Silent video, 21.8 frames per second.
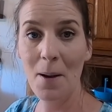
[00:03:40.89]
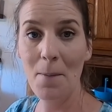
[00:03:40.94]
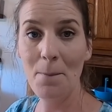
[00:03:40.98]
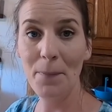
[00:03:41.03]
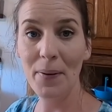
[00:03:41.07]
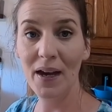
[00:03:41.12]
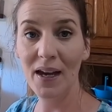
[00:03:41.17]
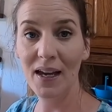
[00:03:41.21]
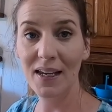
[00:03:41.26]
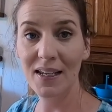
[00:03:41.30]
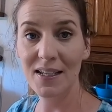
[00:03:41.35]

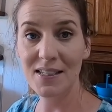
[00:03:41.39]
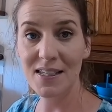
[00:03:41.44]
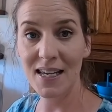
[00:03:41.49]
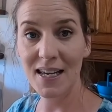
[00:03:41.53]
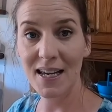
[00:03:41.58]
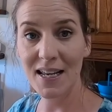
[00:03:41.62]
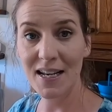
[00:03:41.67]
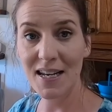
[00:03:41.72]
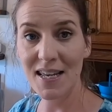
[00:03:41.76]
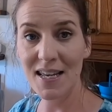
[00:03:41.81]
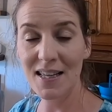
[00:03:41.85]
My
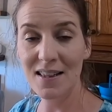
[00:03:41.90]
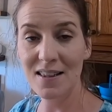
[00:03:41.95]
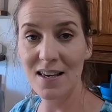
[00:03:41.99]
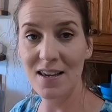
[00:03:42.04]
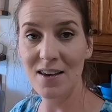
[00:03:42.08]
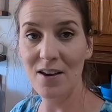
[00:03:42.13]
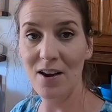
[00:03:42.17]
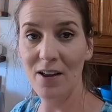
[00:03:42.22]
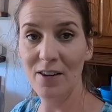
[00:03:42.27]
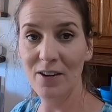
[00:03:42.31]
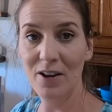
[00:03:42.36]
Danny,
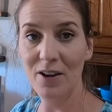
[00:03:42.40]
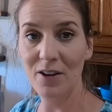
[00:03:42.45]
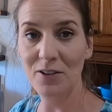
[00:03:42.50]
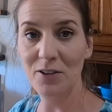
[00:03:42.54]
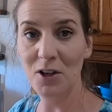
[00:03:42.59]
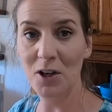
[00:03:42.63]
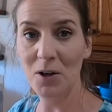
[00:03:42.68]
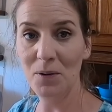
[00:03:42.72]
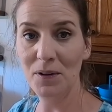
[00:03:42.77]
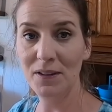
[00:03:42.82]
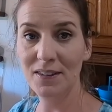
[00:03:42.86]
that y'all all
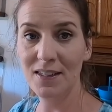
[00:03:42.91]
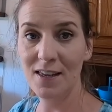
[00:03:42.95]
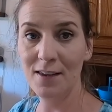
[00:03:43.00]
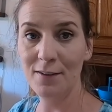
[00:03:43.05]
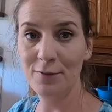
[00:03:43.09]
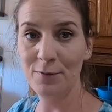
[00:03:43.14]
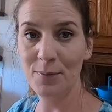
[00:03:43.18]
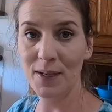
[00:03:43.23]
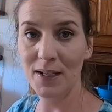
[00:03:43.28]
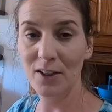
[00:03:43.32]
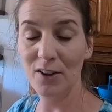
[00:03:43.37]
know and
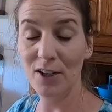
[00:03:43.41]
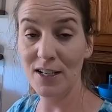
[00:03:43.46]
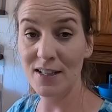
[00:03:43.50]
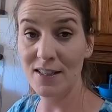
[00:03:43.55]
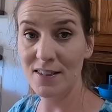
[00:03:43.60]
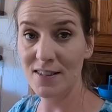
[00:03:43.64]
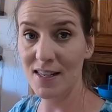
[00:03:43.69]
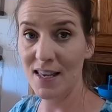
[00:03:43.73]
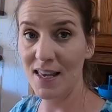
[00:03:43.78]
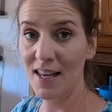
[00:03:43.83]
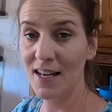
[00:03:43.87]
love, my
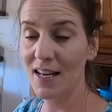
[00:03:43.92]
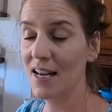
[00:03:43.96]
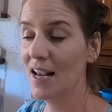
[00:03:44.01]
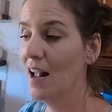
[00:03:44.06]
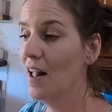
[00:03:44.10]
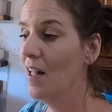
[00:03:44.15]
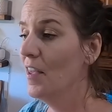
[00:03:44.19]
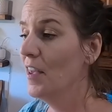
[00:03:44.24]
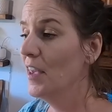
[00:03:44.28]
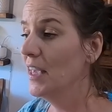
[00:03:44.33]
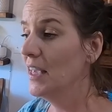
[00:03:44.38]
grandson,
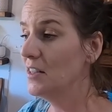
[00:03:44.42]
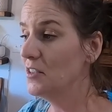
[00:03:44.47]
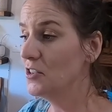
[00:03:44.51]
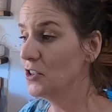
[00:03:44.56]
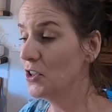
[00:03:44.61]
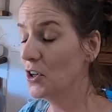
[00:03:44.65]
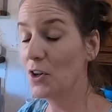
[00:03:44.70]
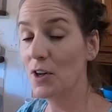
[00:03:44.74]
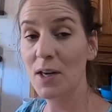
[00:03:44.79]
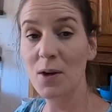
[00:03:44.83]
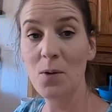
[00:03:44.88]
is
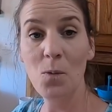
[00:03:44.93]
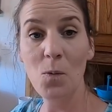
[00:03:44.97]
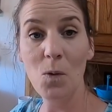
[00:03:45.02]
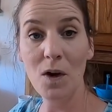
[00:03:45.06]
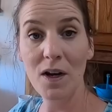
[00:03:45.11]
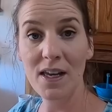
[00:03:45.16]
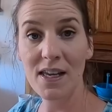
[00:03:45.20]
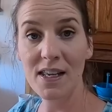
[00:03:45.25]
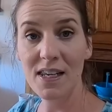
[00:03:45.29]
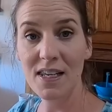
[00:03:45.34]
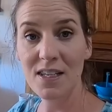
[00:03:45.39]
turning
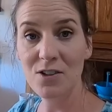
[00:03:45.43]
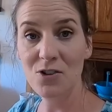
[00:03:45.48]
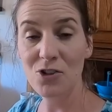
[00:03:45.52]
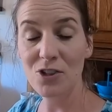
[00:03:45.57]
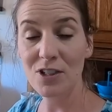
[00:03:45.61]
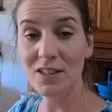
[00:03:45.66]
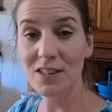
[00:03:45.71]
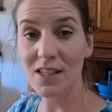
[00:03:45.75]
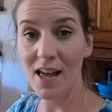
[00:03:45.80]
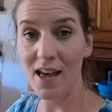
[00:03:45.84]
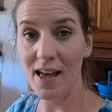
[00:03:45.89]
one in
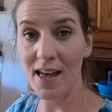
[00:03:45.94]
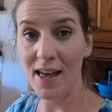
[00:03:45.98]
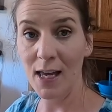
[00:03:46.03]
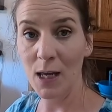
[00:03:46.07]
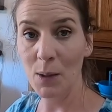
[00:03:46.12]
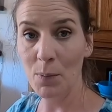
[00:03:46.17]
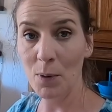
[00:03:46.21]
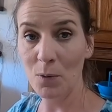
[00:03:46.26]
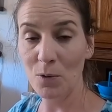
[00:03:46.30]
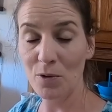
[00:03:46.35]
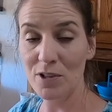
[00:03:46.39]

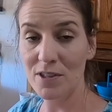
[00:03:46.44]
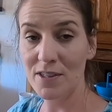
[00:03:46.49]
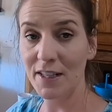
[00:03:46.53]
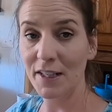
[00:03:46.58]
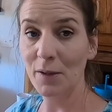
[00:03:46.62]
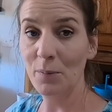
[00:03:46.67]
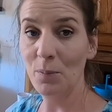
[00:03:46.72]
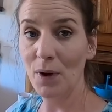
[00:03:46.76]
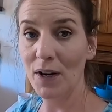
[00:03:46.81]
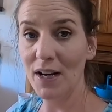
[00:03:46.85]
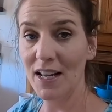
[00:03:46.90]
July, but we're
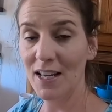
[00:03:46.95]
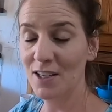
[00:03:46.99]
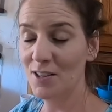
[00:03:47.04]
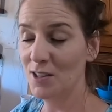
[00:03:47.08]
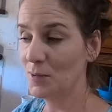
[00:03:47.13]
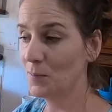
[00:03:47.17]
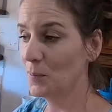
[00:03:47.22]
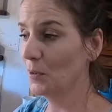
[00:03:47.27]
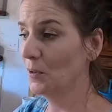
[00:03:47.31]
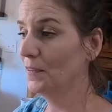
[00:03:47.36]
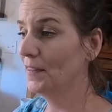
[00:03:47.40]
celebrating
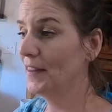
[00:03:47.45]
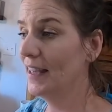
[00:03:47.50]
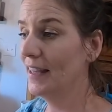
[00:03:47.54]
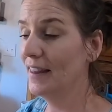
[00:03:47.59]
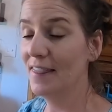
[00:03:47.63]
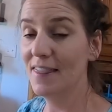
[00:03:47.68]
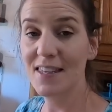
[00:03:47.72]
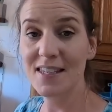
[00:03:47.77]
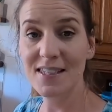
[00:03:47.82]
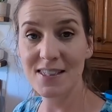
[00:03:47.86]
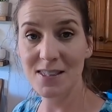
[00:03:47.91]
his
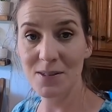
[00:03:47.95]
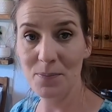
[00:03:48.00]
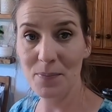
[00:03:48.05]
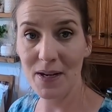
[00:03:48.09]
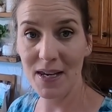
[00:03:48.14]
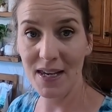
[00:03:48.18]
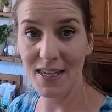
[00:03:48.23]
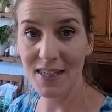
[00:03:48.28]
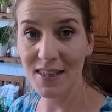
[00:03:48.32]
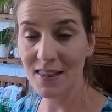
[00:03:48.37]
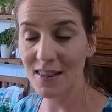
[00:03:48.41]
birthday this
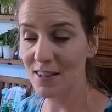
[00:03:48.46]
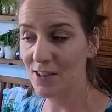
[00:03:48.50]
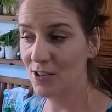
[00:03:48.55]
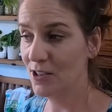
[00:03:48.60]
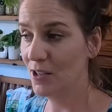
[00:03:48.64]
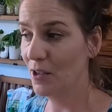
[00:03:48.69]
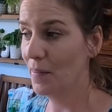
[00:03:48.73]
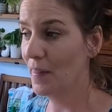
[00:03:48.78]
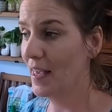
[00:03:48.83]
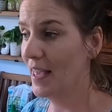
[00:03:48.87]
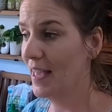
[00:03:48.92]
month
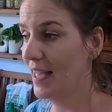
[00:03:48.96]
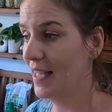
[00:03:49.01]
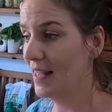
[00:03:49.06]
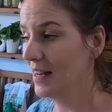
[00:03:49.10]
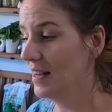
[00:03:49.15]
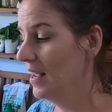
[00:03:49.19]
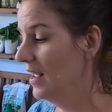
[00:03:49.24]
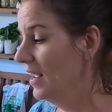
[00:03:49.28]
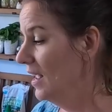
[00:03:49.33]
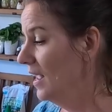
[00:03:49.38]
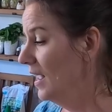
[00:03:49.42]
so
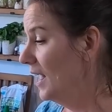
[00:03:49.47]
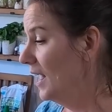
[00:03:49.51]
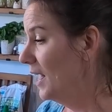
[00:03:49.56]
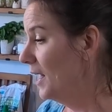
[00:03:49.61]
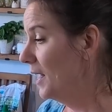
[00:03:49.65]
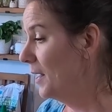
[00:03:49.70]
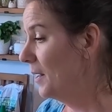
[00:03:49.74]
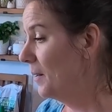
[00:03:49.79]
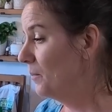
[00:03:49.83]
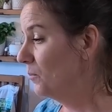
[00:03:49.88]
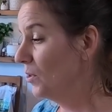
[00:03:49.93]
that
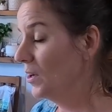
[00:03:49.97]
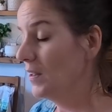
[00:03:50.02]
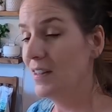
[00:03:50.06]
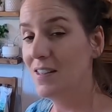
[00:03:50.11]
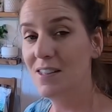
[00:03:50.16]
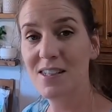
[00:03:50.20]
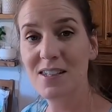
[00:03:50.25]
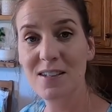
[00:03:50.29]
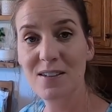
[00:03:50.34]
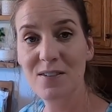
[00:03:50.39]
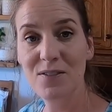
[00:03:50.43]
um,
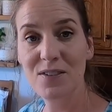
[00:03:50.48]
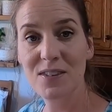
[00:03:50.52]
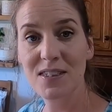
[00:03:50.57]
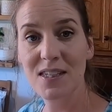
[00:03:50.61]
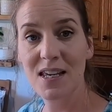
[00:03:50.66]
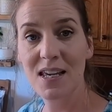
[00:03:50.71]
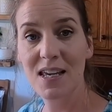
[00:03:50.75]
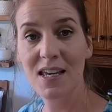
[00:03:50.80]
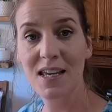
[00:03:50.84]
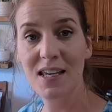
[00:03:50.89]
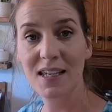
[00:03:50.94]
relatives
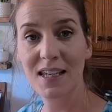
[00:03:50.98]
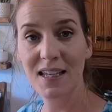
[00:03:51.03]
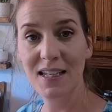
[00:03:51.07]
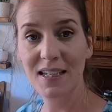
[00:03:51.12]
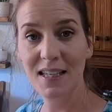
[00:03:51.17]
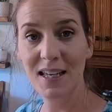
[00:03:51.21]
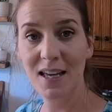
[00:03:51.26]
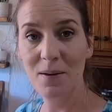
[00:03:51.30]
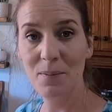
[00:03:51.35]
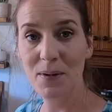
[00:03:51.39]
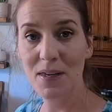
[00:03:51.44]

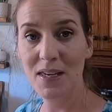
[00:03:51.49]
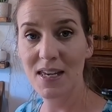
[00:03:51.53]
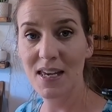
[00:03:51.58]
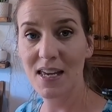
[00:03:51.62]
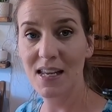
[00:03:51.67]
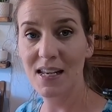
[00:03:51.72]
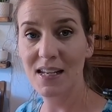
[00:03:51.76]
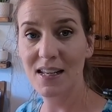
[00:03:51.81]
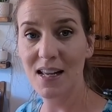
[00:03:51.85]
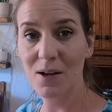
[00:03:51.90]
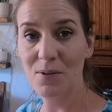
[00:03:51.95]
can come
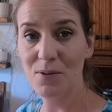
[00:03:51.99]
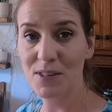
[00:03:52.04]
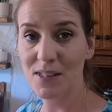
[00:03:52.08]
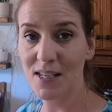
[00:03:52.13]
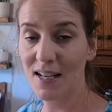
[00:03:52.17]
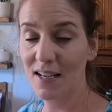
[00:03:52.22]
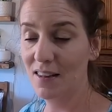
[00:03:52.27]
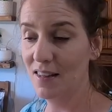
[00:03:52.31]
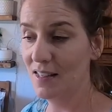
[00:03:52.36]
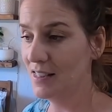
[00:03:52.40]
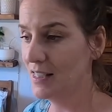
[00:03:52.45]
in. That was
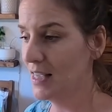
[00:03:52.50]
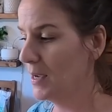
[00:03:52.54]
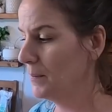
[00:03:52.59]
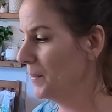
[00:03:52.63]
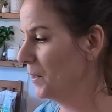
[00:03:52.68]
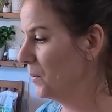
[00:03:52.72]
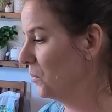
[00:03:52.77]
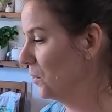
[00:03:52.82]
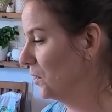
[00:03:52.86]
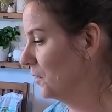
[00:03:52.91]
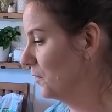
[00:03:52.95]
kind of the time
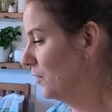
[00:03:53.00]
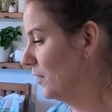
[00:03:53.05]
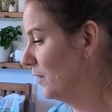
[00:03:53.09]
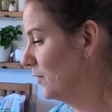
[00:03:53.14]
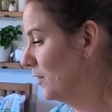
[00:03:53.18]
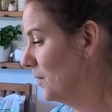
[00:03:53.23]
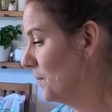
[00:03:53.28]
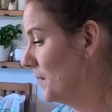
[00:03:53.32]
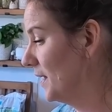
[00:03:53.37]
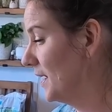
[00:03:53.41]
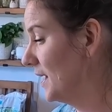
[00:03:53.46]
that worked for
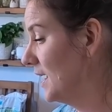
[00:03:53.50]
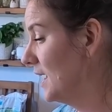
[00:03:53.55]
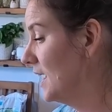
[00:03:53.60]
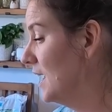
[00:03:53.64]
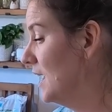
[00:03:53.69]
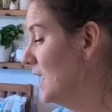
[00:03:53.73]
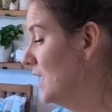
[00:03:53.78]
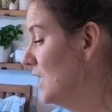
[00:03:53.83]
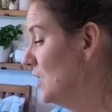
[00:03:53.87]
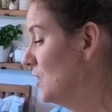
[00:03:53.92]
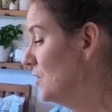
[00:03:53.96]
everybody.
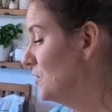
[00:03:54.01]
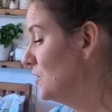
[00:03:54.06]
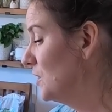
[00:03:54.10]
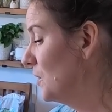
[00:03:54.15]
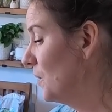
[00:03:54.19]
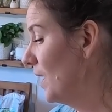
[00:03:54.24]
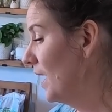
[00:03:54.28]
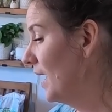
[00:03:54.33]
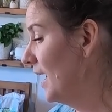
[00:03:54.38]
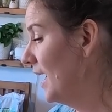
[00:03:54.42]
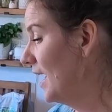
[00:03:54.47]

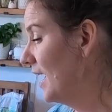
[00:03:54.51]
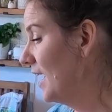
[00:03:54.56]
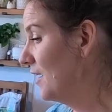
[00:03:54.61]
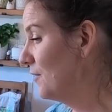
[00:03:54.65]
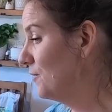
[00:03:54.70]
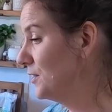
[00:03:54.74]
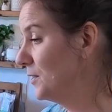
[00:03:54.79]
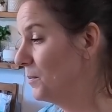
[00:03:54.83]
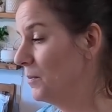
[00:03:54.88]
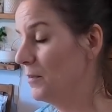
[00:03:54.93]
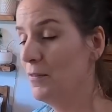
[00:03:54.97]
So I
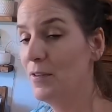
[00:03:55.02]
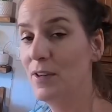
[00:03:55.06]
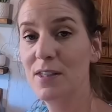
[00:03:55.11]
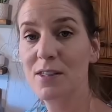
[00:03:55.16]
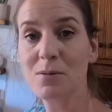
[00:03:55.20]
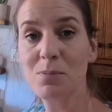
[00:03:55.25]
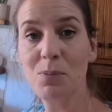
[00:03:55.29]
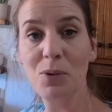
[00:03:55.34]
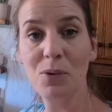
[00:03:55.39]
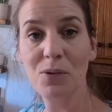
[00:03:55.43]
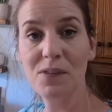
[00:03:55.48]
have some of
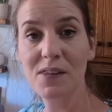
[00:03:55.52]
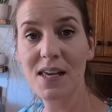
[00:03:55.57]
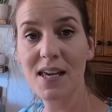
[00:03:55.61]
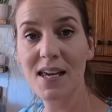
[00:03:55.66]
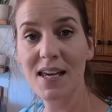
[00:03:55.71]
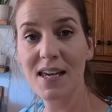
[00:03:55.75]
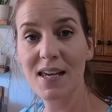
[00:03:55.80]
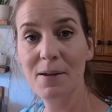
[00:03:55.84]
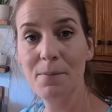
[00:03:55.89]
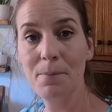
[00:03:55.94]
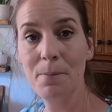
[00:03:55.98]
his
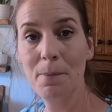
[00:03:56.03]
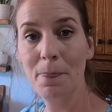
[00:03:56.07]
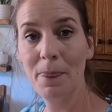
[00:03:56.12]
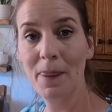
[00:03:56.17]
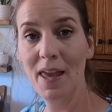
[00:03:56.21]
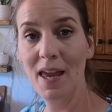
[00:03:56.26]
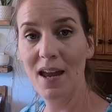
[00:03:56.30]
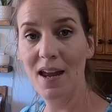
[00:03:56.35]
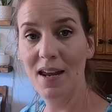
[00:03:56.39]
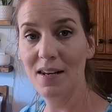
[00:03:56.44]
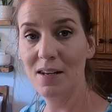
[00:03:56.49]
birthday
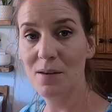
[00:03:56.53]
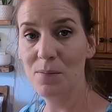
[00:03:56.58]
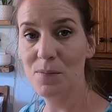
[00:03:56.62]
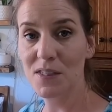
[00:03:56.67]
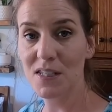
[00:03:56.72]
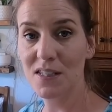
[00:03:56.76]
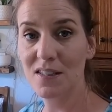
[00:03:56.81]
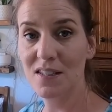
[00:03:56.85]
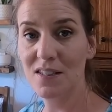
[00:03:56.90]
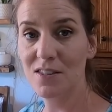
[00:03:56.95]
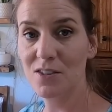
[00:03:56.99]
items
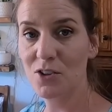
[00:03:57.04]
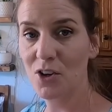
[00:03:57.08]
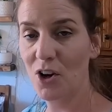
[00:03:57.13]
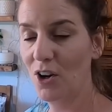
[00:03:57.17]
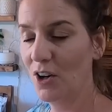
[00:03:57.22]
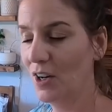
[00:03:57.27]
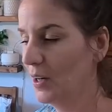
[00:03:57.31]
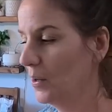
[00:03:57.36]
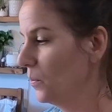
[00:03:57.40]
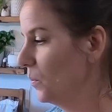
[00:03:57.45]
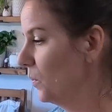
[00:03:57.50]
in this
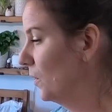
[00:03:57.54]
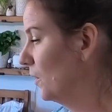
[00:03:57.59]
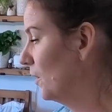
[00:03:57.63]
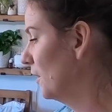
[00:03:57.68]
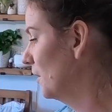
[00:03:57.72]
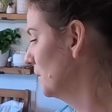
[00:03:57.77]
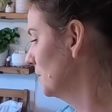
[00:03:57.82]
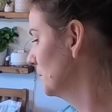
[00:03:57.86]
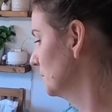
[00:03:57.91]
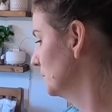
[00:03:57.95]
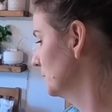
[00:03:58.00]
Target
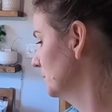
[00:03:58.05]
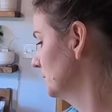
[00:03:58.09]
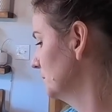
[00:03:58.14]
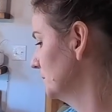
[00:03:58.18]
order.